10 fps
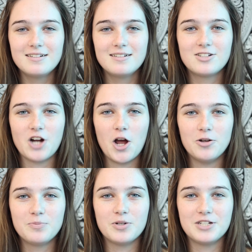
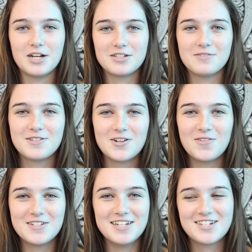Child Protective
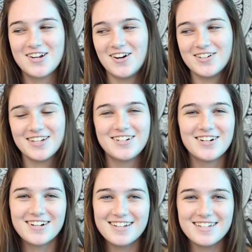Services called on
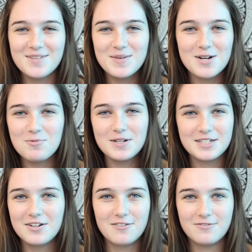her, because I mean, it
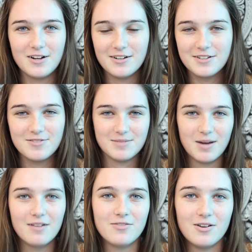wasn't her fault, it was
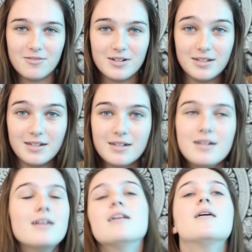my fault really.
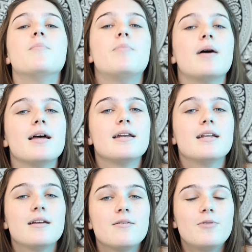But
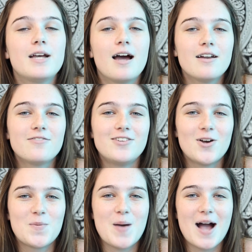we kind of
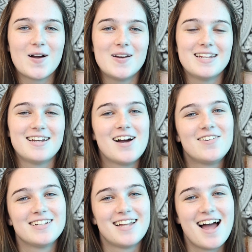look back on it
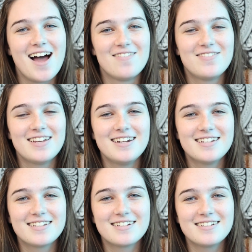now and laugh, and
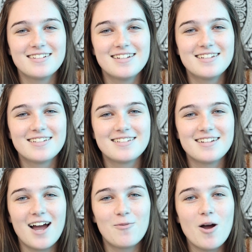it's
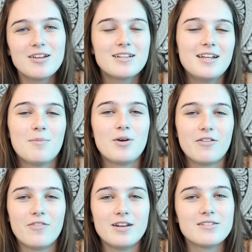ironically a pretty
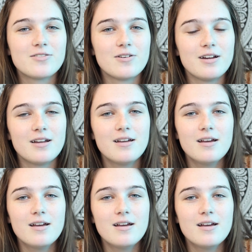funny story.